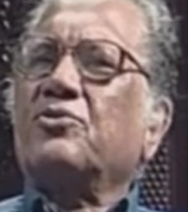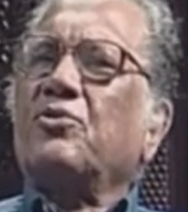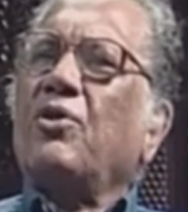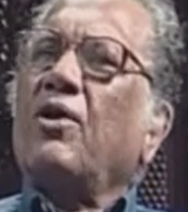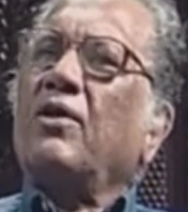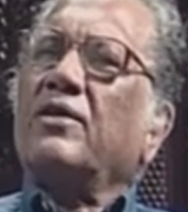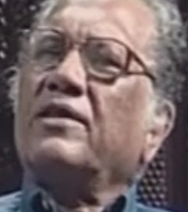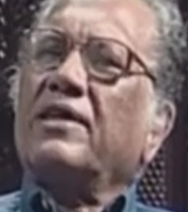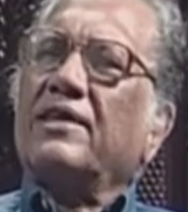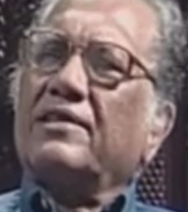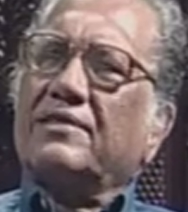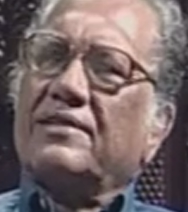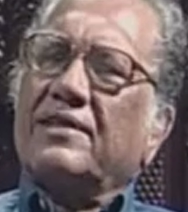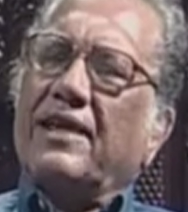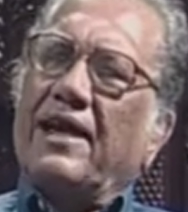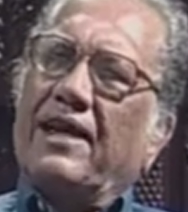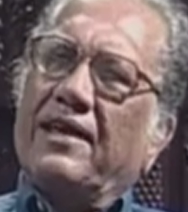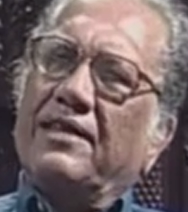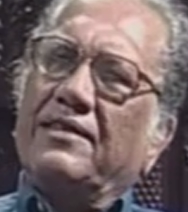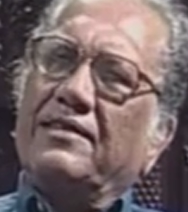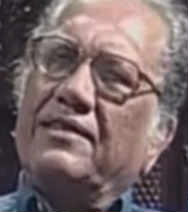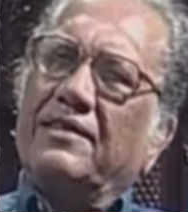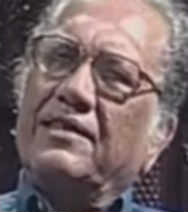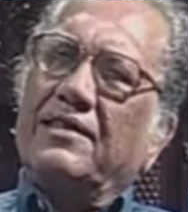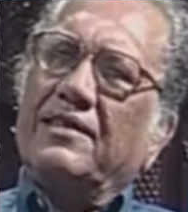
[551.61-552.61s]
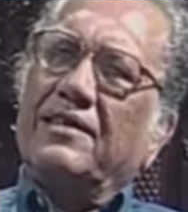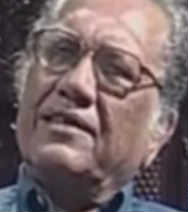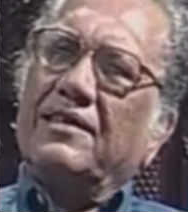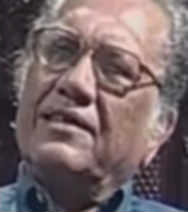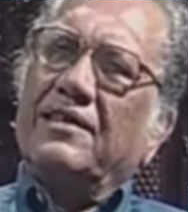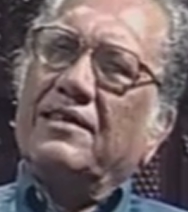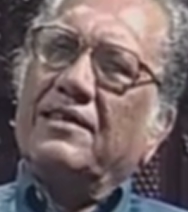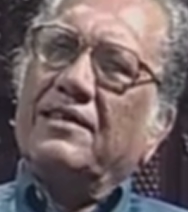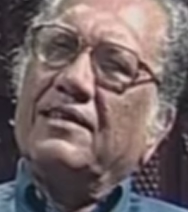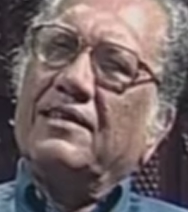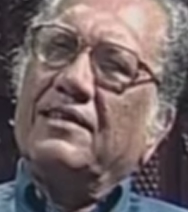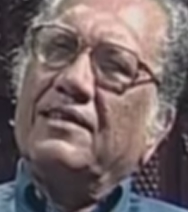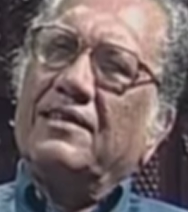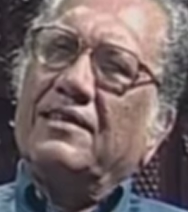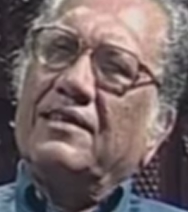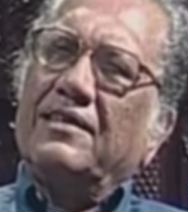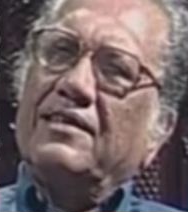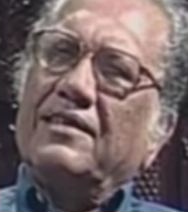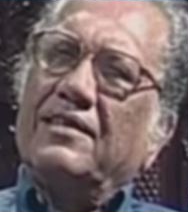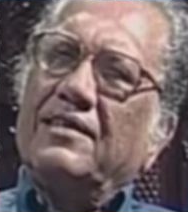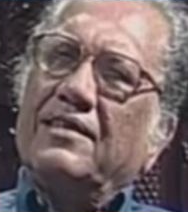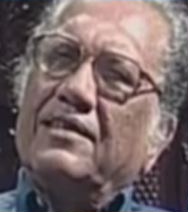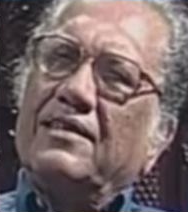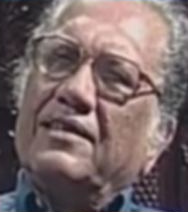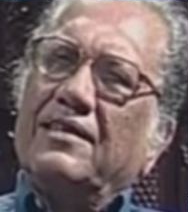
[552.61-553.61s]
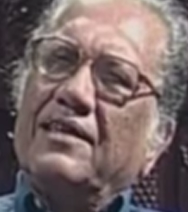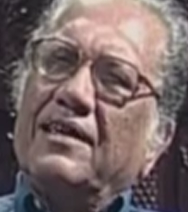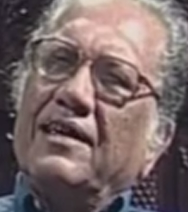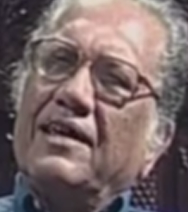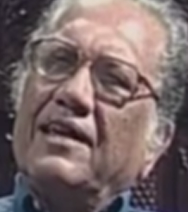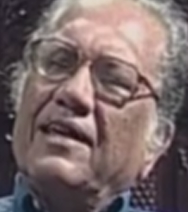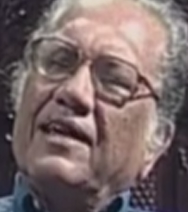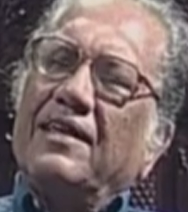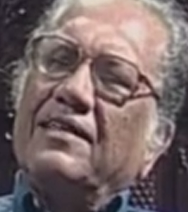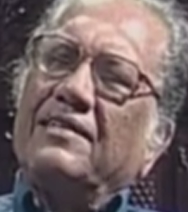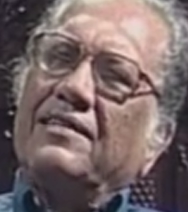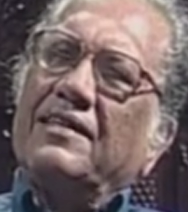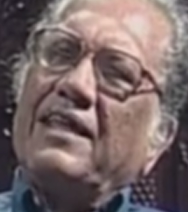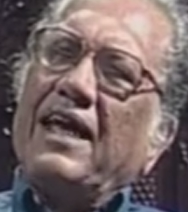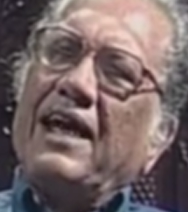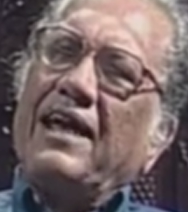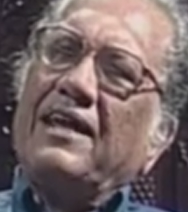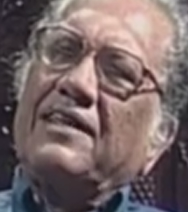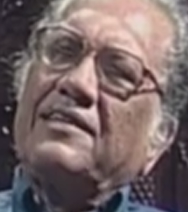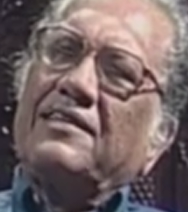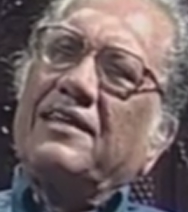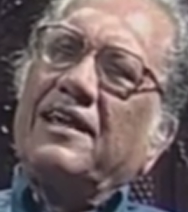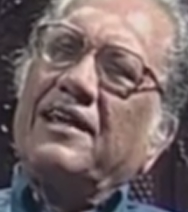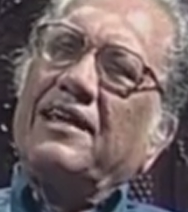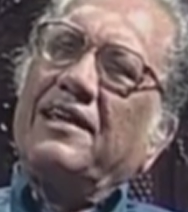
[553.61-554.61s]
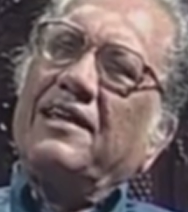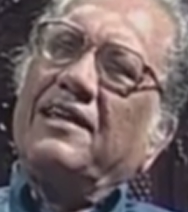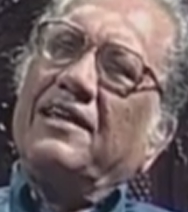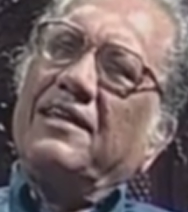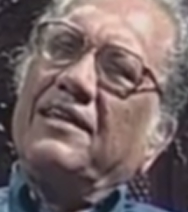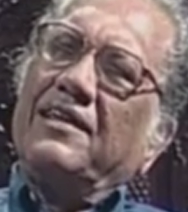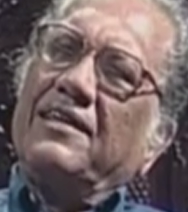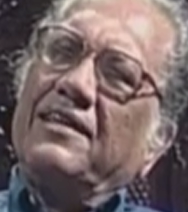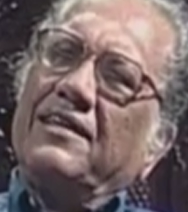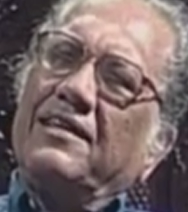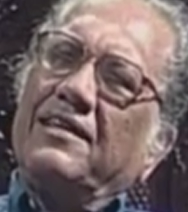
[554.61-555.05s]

to understand that a